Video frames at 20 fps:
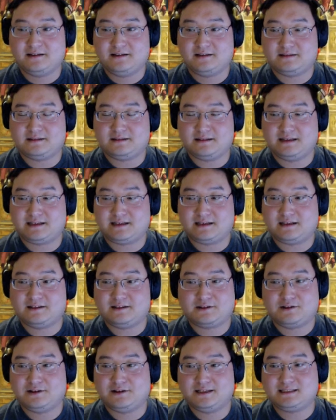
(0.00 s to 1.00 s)
Like, other
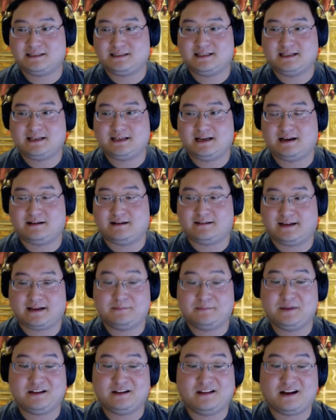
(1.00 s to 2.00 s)
Koreans didn't care. Like, I
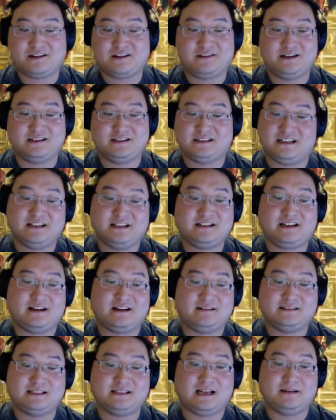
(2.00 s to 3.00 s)
met a lot of Koreans. They didn't care I
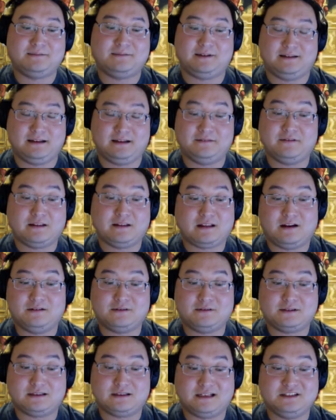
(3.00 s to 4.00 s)
was adopted. They thought it
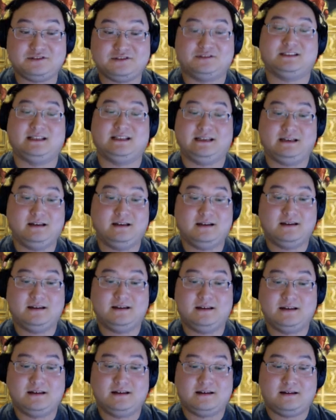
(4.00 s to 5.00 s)
was interesting.
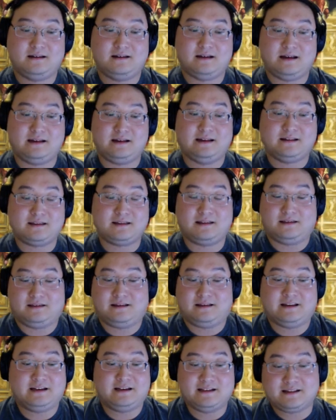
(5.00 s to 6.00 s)
And they
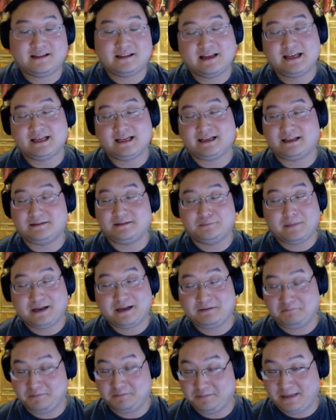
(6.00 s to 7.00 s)
didn't think it
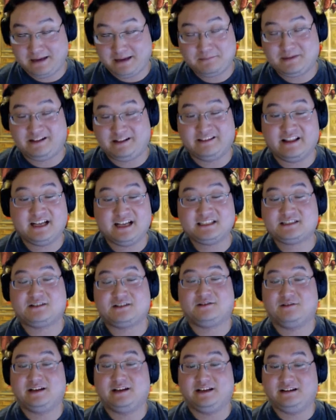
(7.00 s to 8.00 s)
made me less
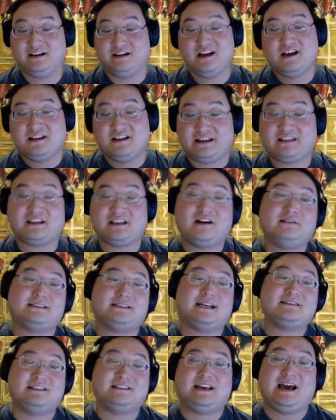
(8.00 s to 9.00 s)
Korean. They thought it was
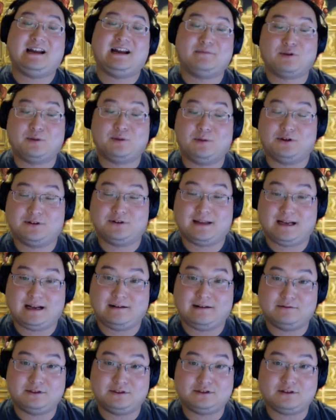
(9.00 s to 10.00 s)
actually admirable that I
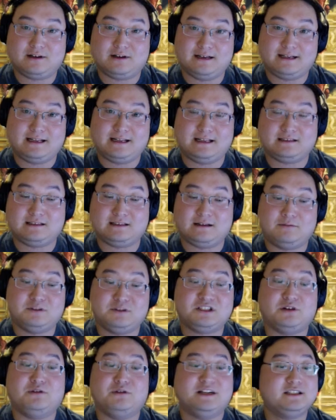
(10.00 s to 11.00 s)
was
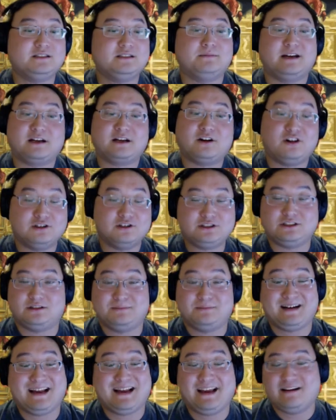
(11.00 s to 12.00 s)
so into my culture,
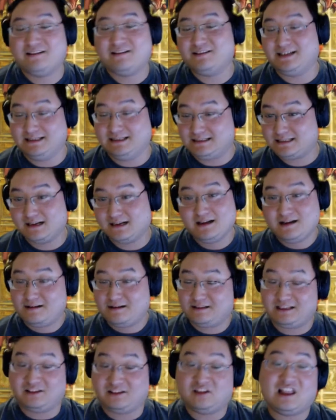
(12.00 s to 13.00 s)
my heritage,
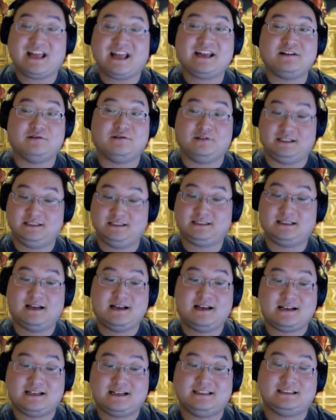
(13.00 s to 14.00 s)
the language,
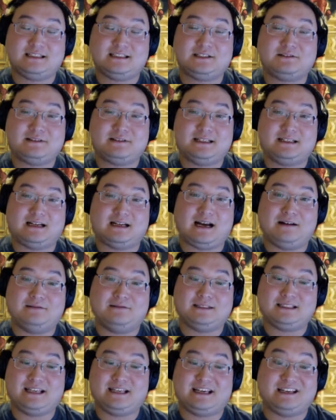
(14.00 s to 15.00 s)
considering I was taken